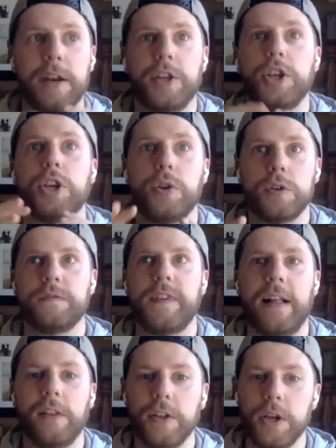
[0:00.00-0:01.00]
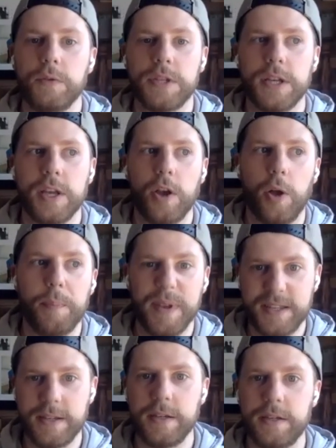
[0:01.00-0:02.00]
add huge value to your
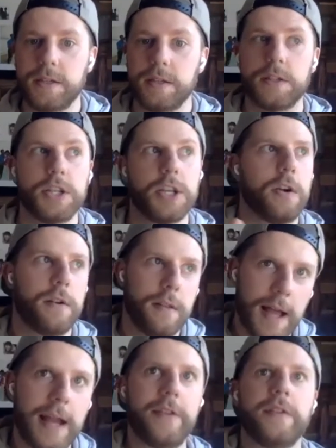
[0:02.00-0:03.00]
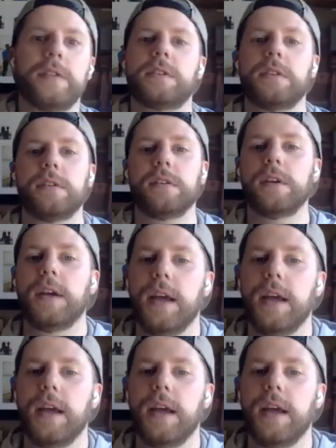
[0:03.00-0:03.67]
business, to your clients, and